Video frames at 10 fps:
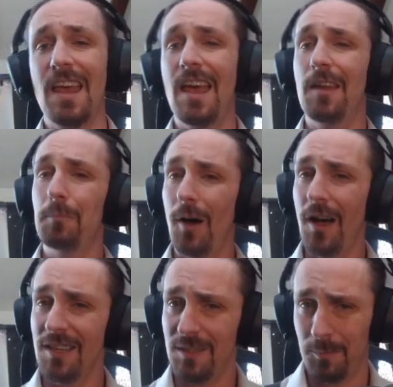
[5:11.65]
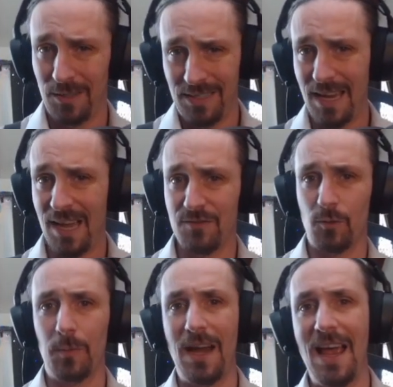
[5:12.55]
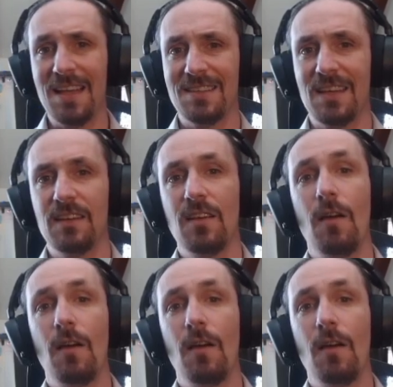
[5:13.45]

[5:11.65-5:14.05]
and possibly, as rumor has it,